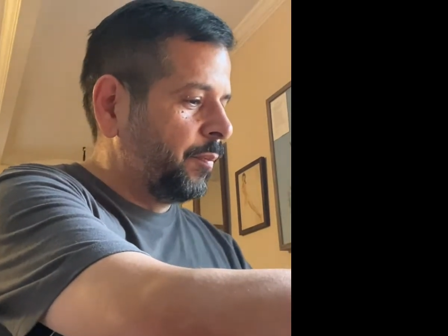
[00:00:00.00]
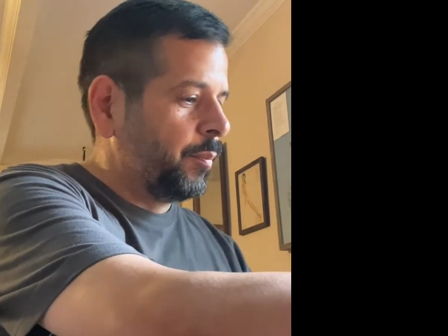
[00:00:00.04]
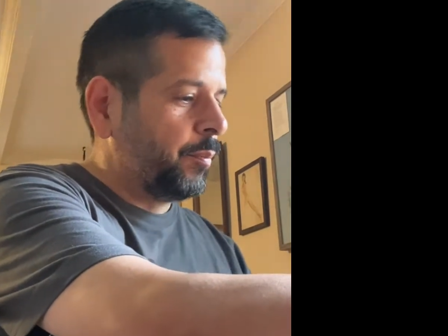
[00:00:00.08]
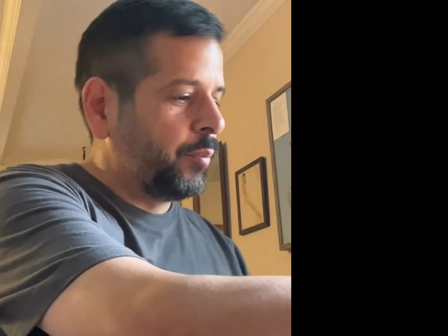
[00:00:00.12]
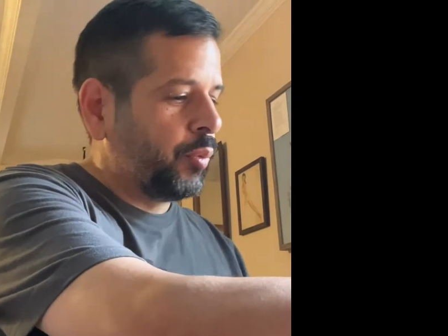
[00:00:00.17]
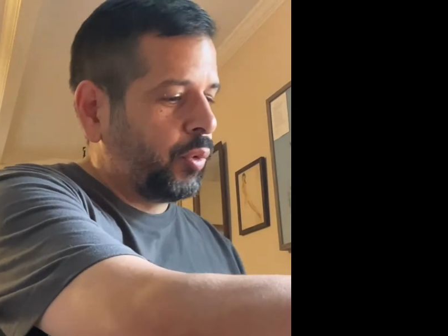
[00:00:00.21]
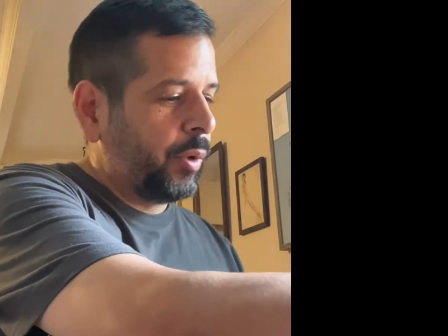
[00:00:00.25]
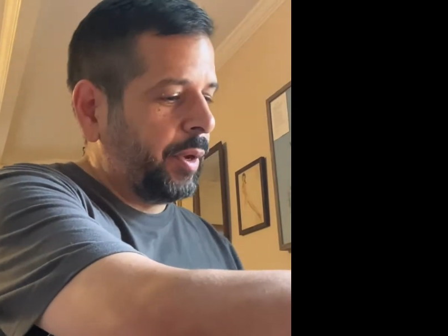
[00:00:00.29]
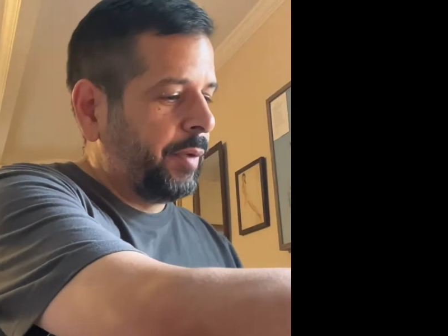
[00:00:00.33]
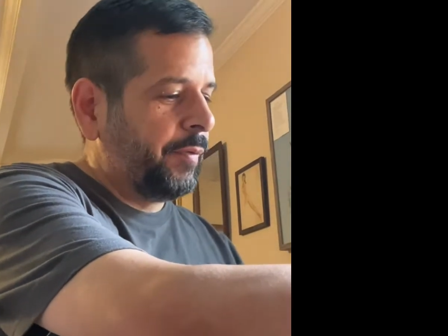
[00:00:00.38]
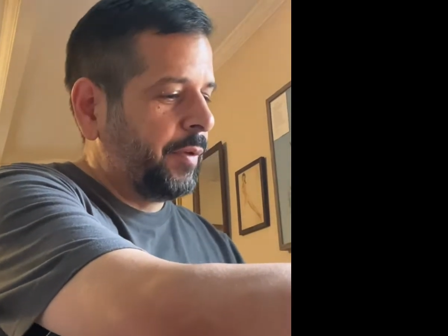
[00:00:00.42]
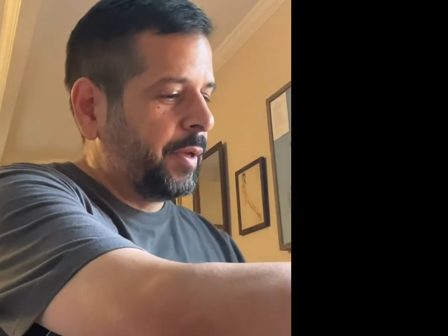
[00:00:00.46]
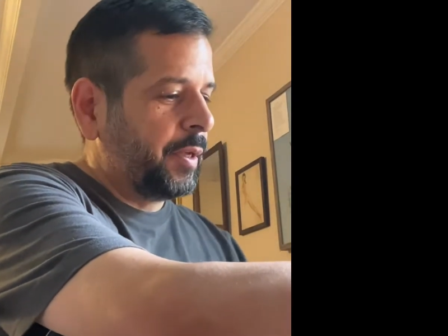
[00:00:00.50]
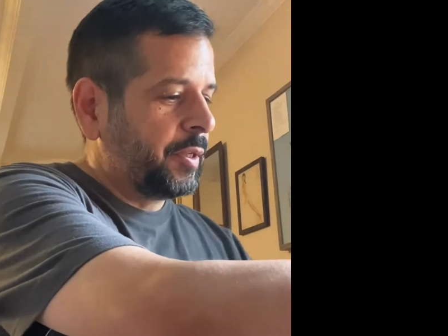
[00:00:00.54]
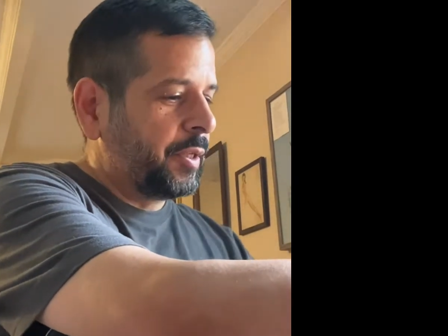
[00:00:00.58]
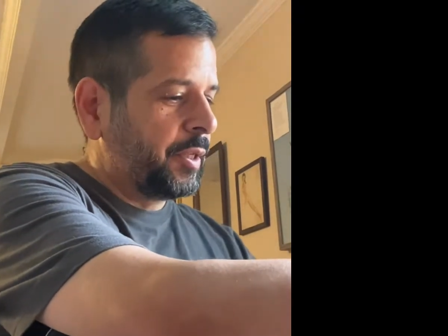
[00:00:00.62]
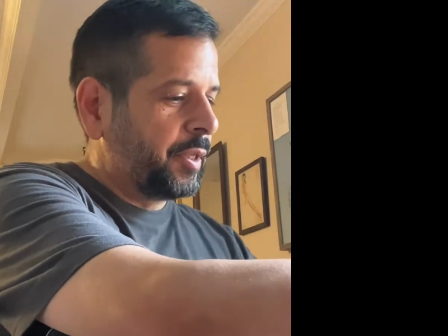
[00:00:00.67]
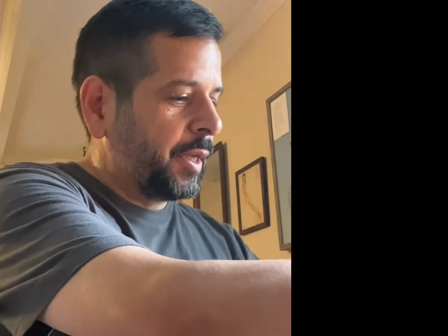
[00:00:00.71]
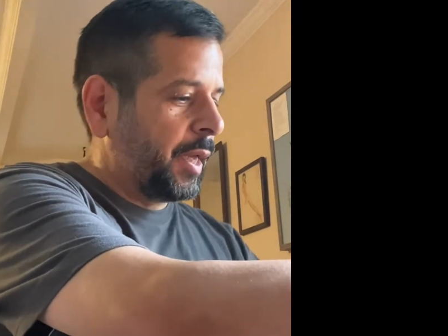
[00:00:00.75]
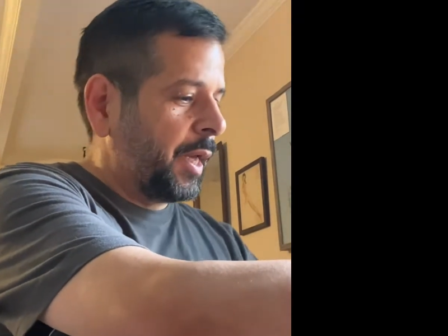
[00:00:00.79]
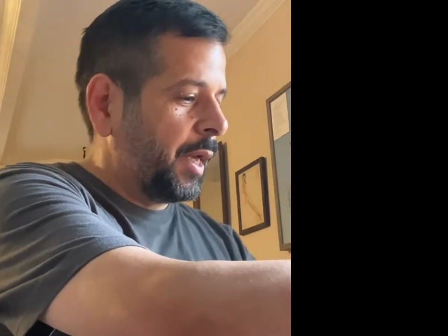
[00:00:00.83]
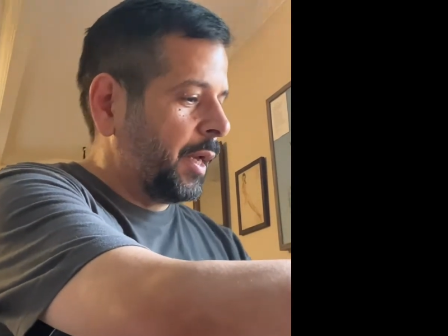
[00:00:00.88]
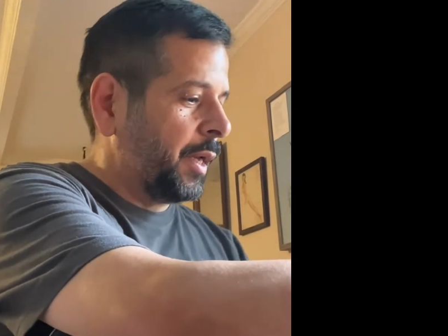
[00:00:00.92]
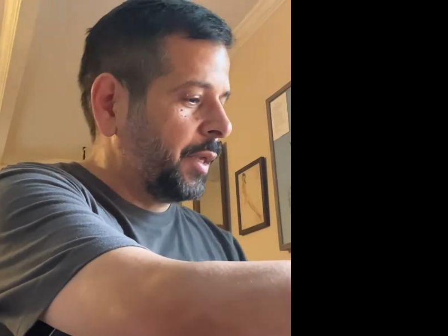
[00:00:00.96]
previous
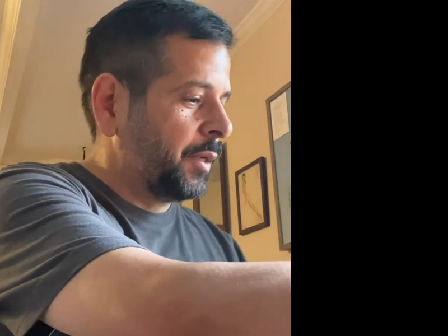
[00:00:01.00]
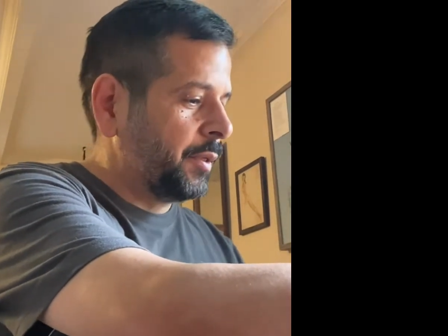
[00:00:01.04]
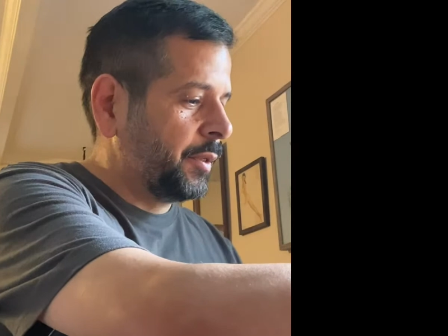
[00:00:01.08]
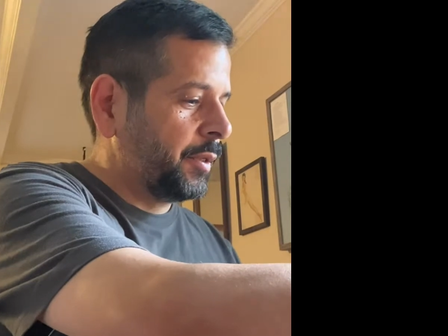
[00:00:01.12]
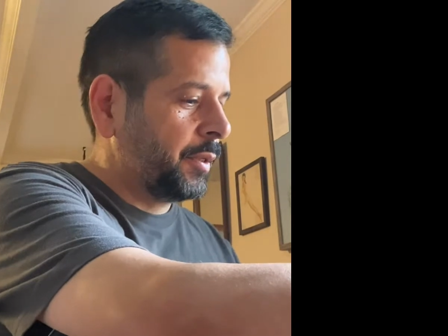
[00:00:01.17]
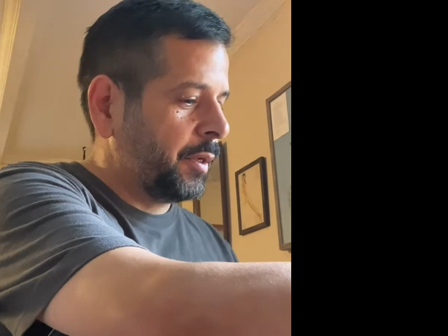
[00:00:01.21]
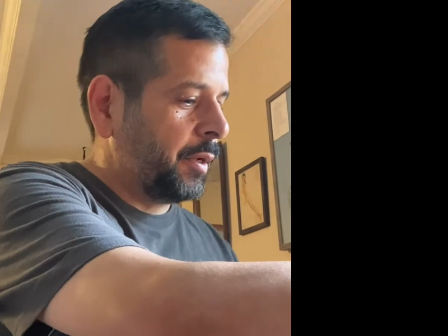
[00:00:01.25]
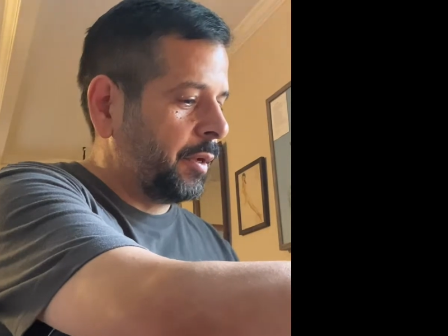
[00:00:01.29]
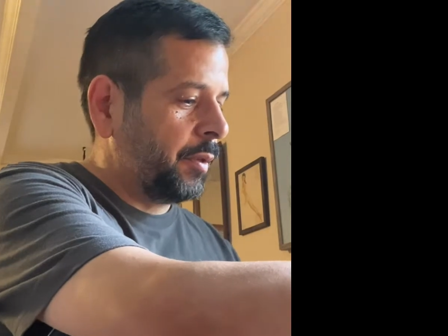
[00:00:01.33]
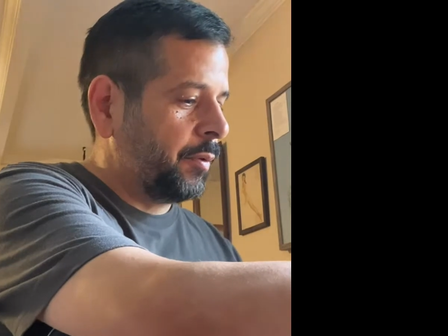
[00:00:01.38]
scans, other